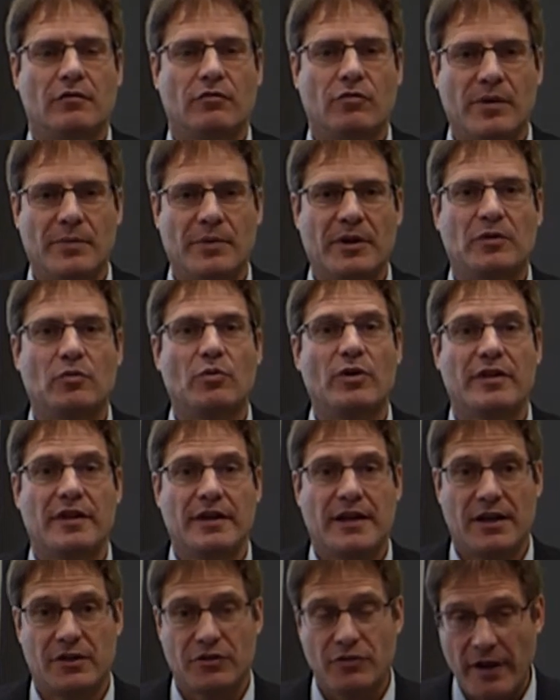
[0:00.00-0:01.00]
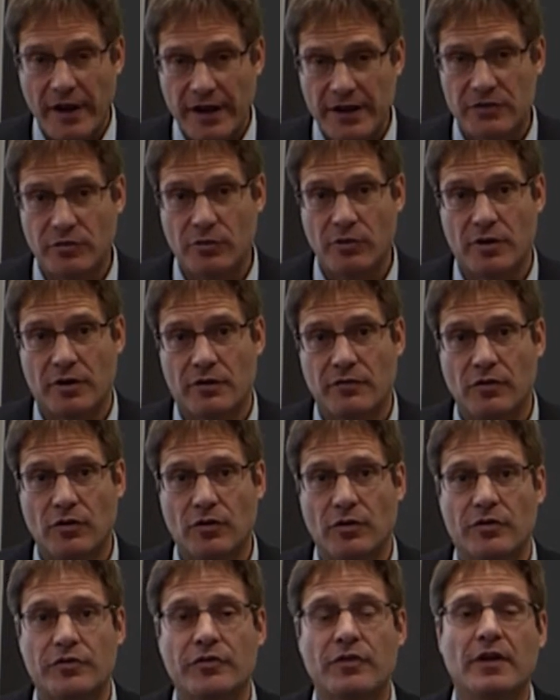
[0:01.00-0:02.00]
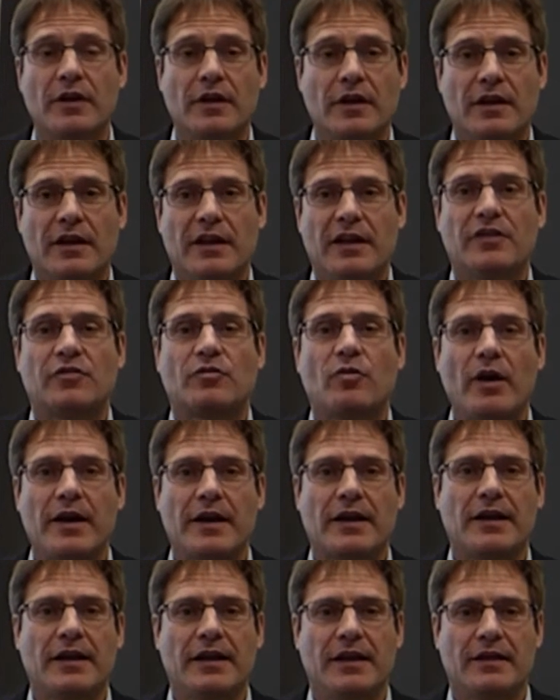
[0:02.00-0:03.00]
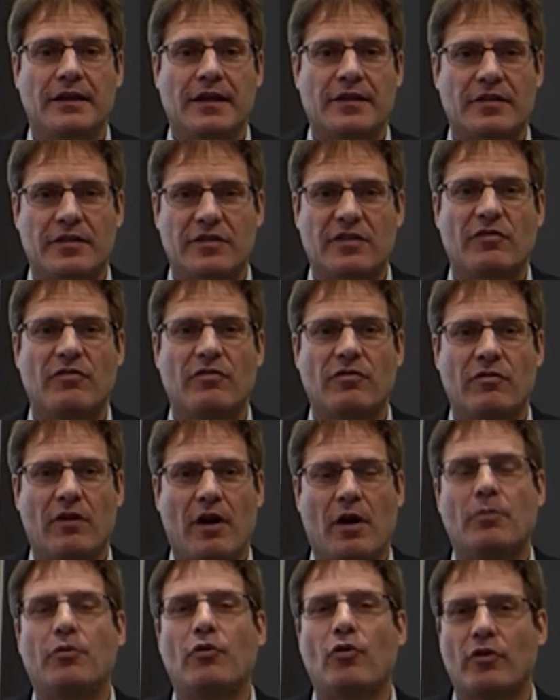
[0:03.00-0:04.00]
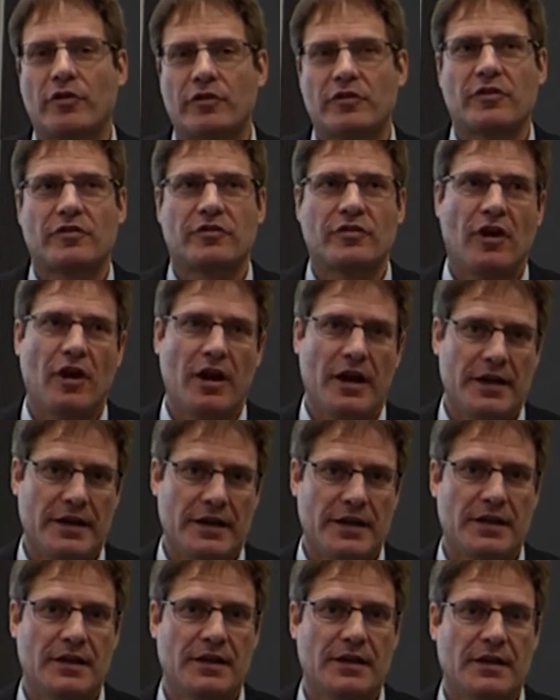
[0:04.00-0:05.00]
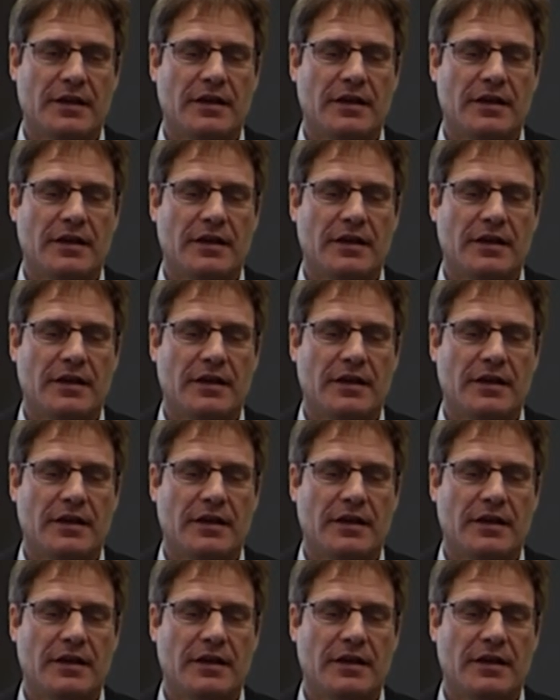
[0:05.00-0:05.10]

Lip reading: women within our trades workforce, it's quite clear that there's a broader society